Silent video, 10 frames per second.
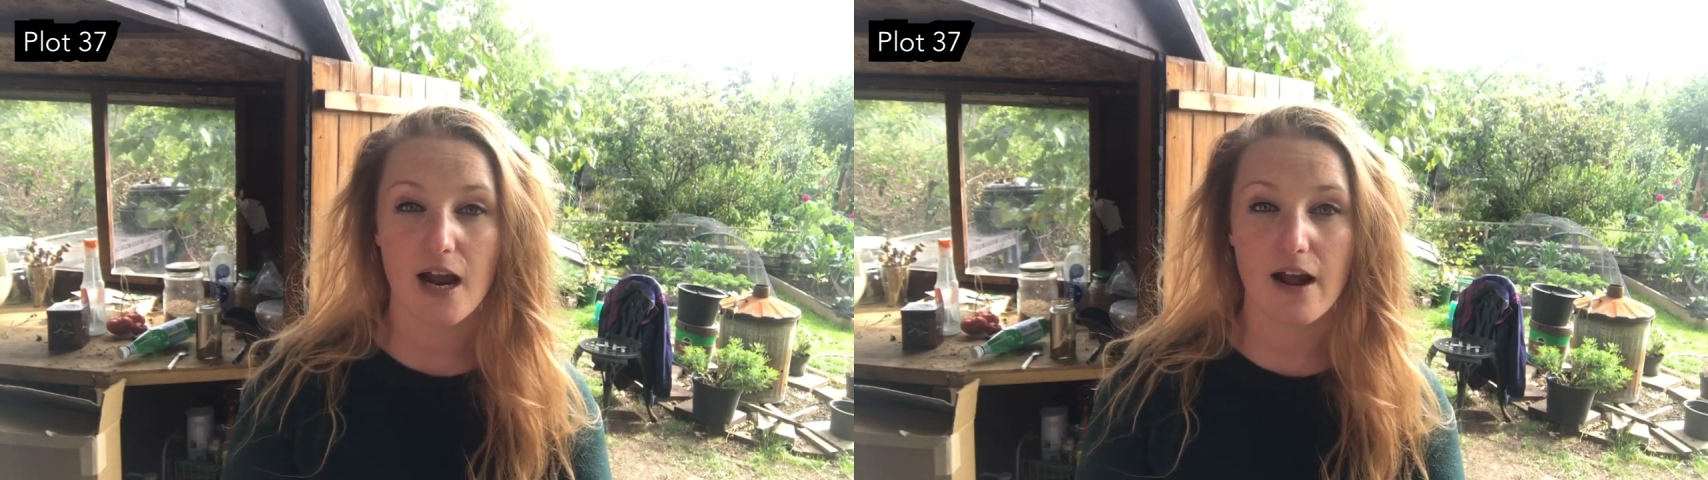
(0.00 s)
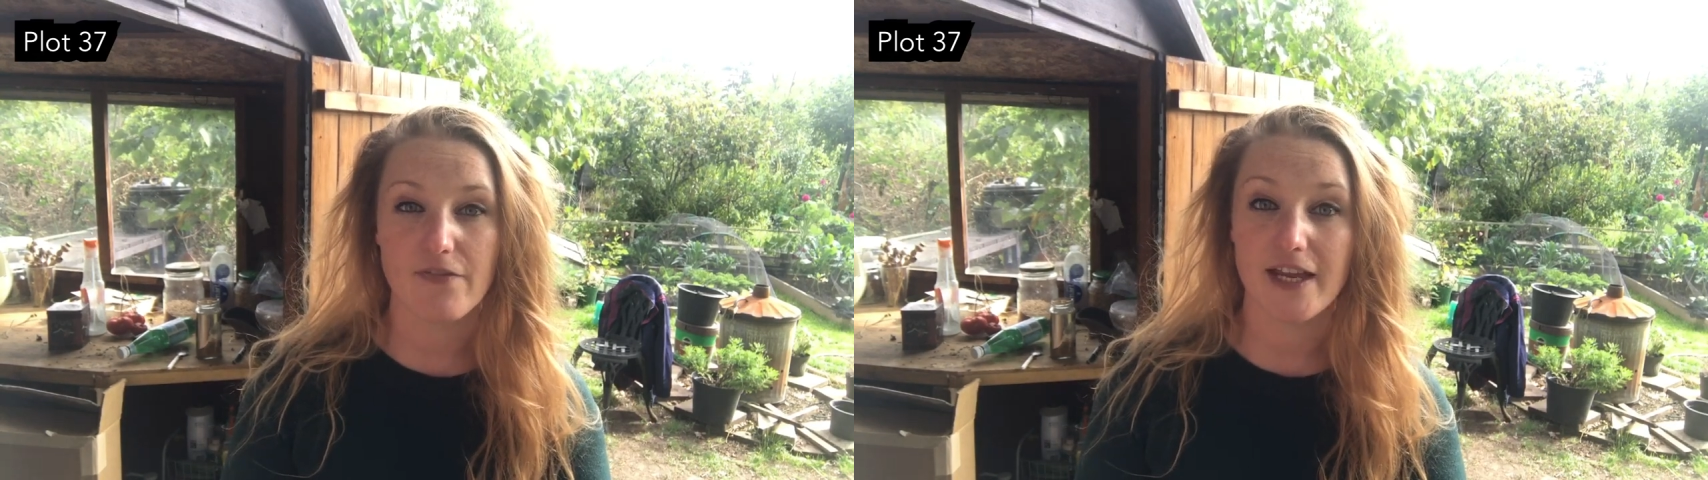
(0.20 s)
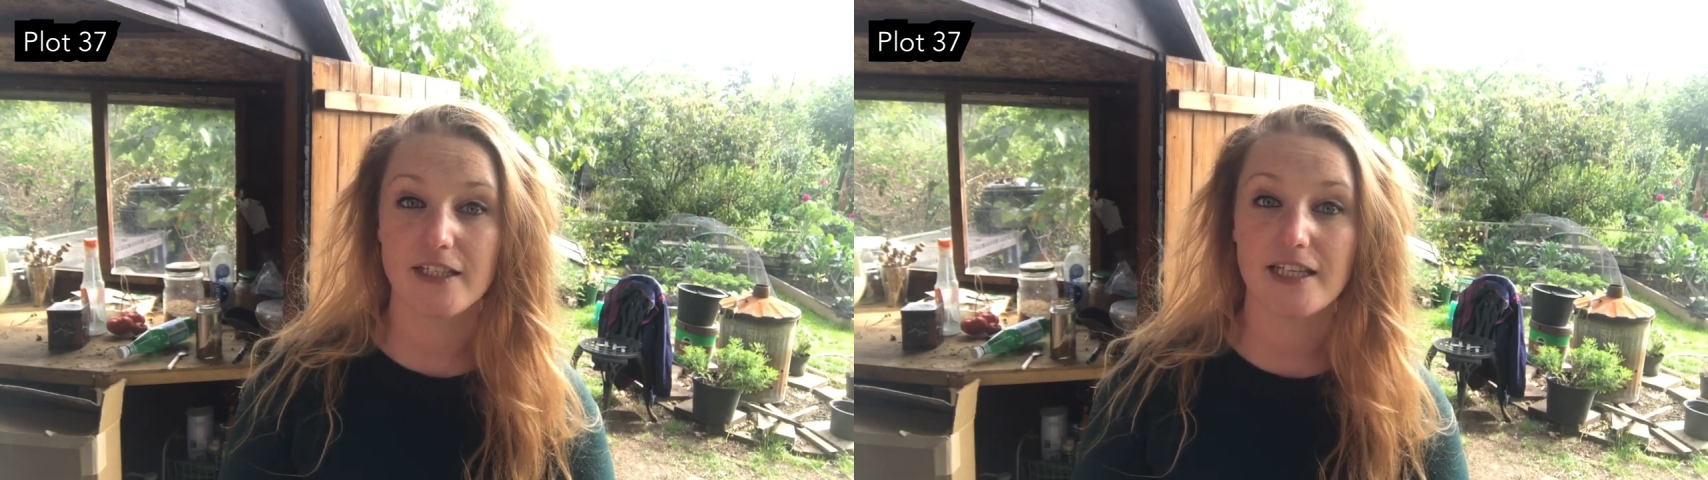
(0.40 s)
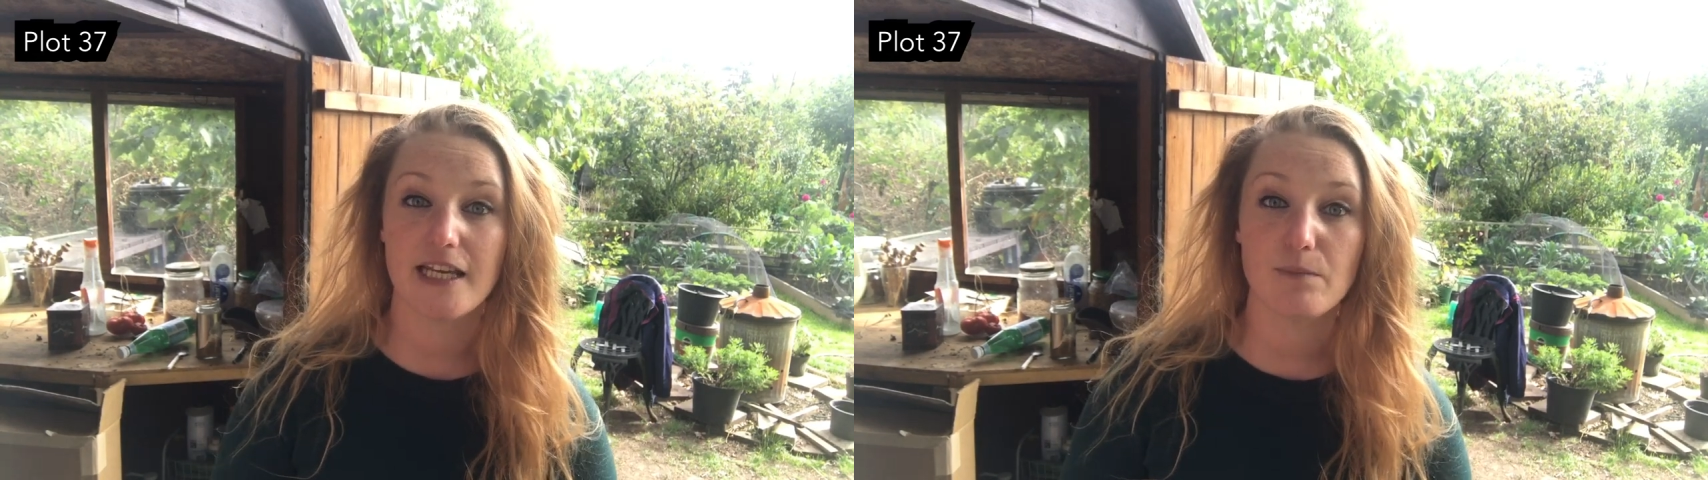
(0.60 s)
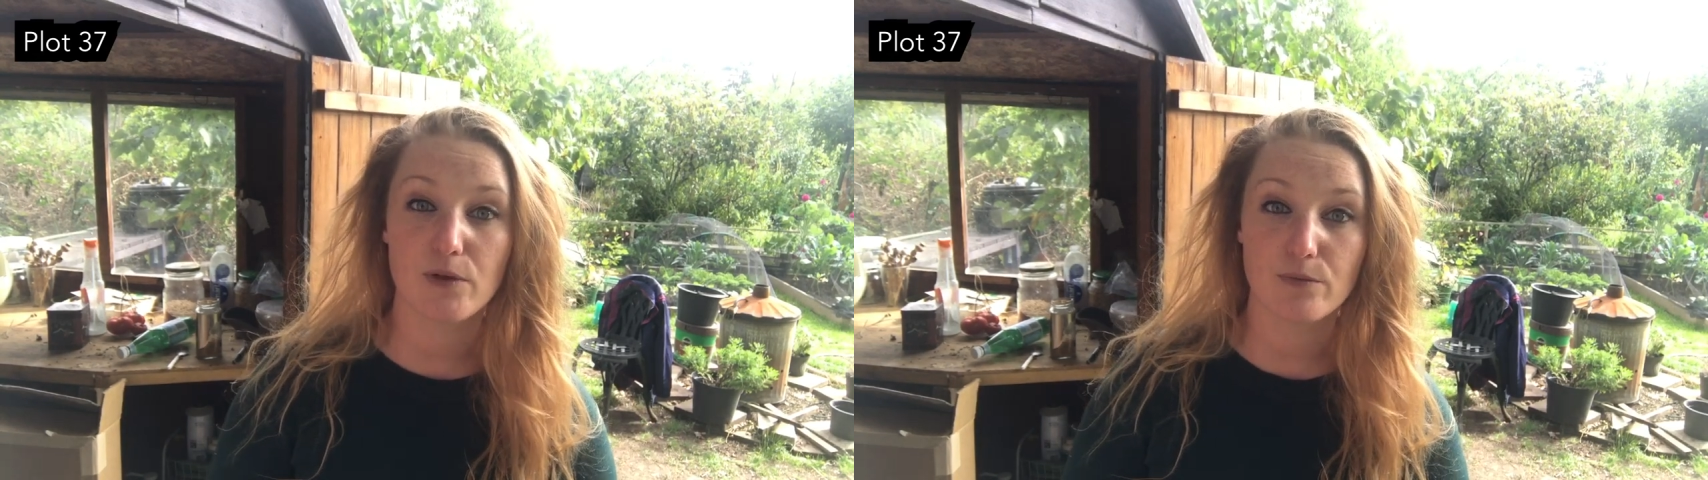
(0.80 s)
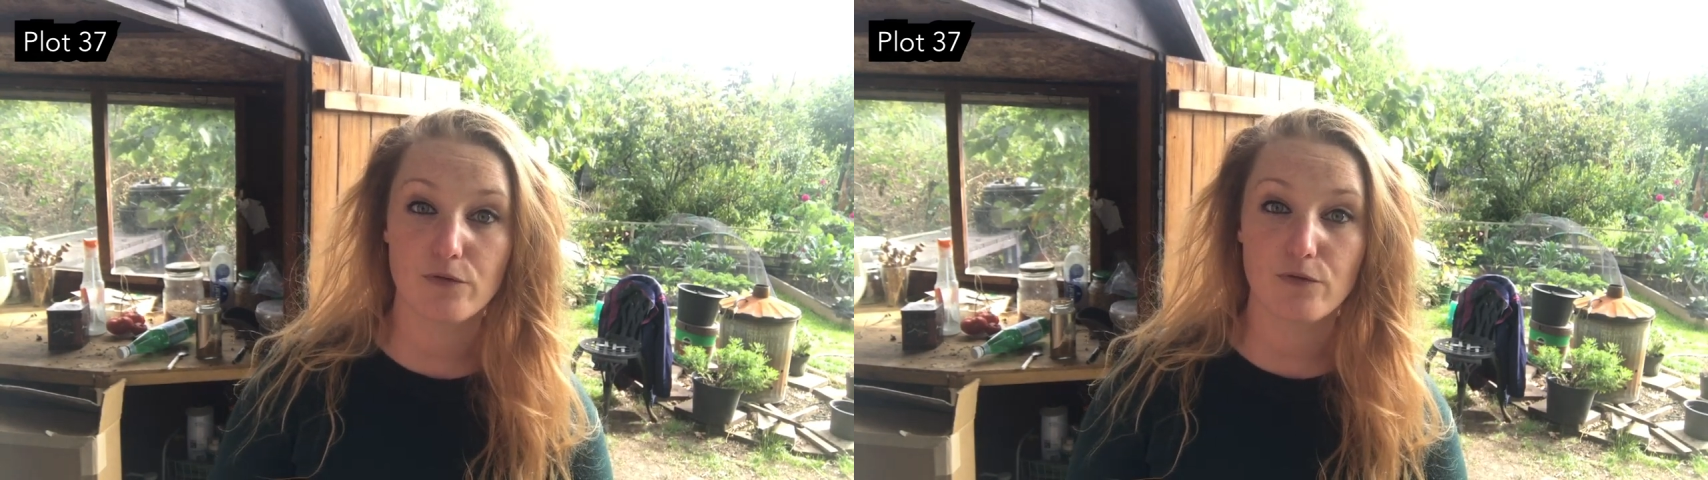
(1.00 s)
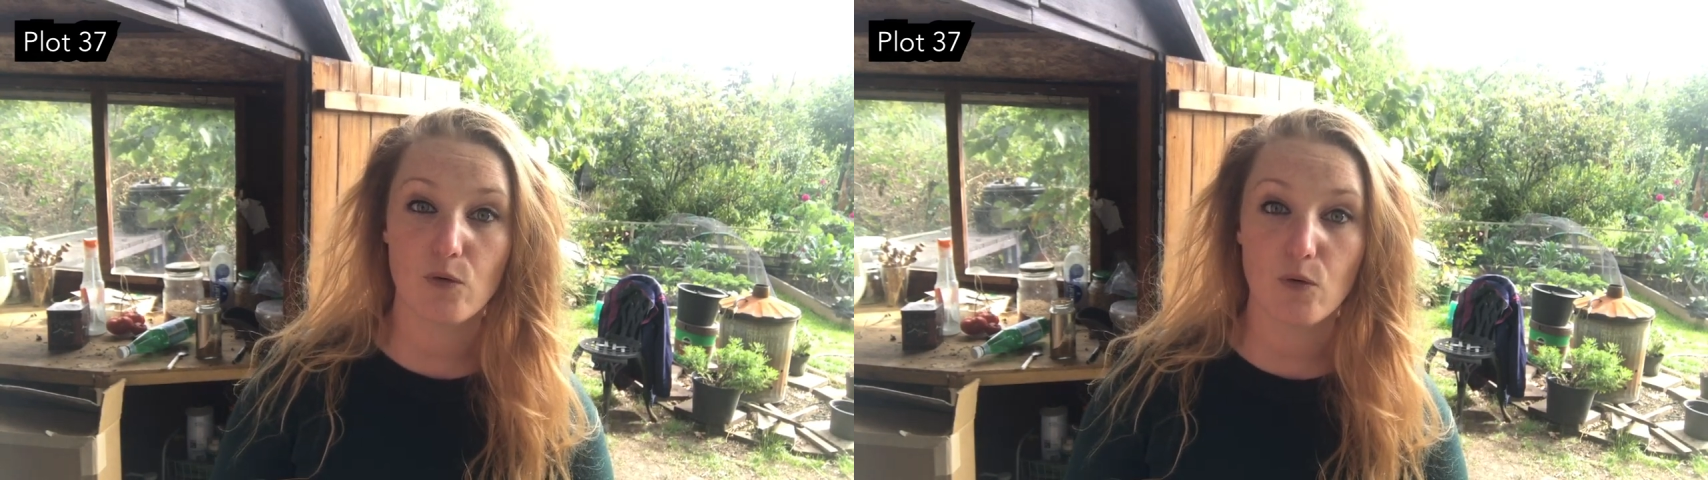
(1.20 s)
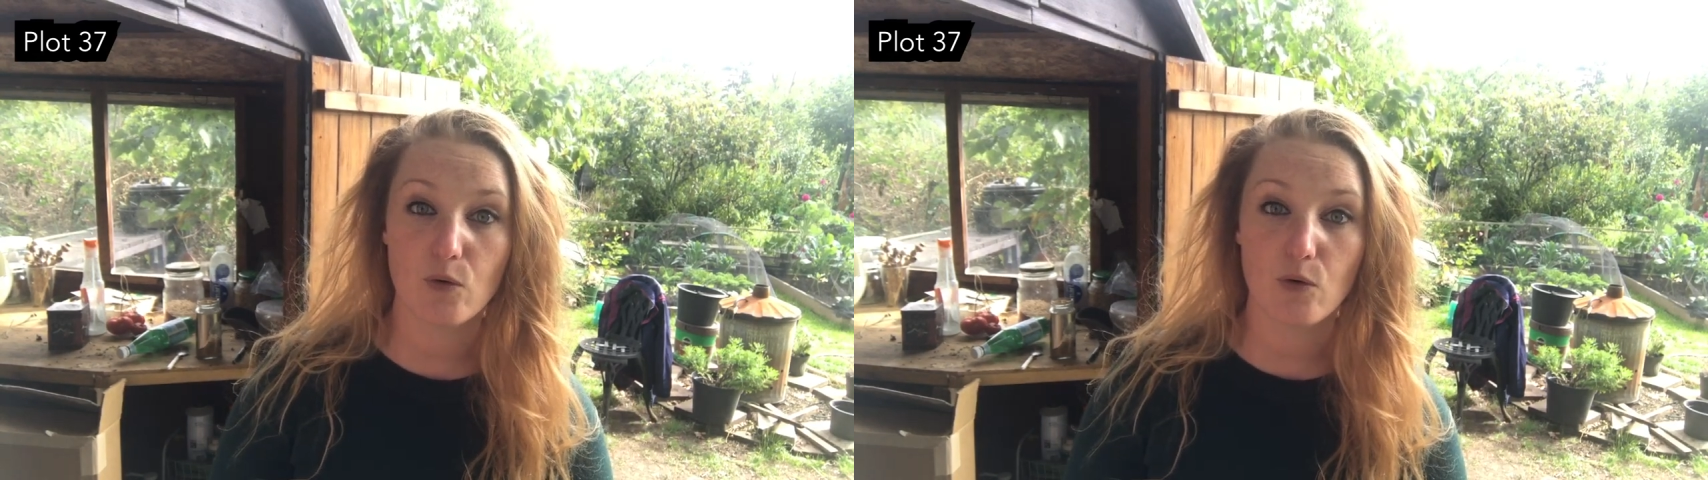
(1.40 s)
and then keep them
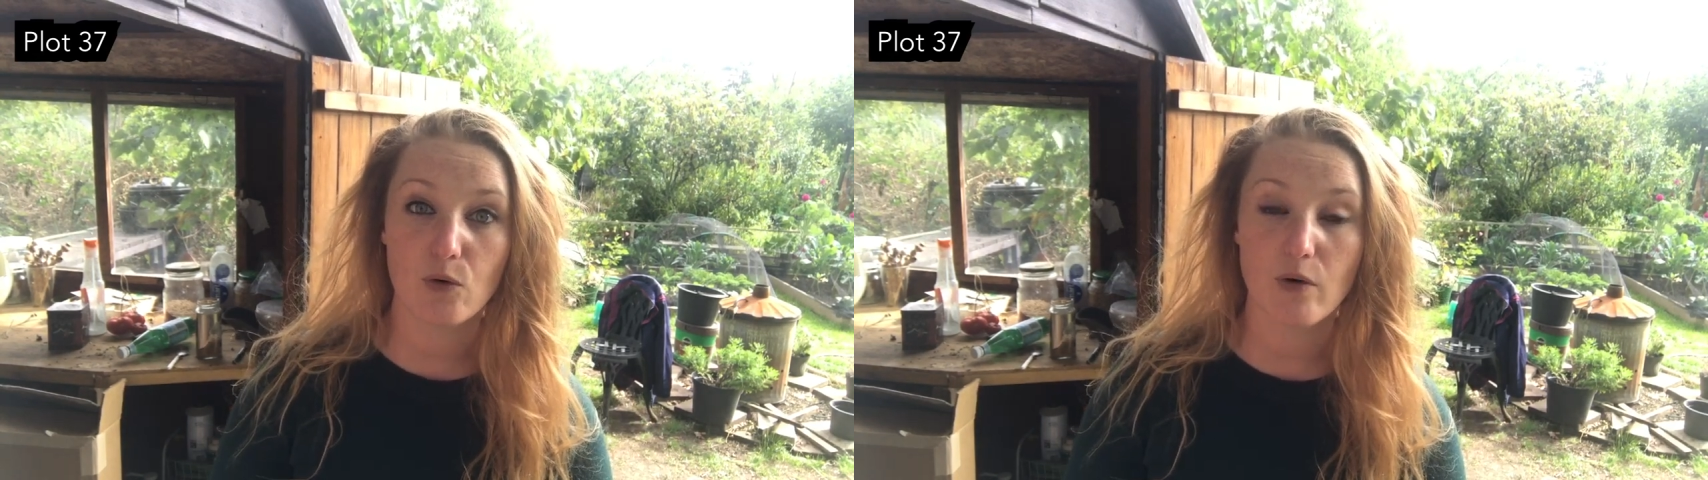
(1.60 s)
for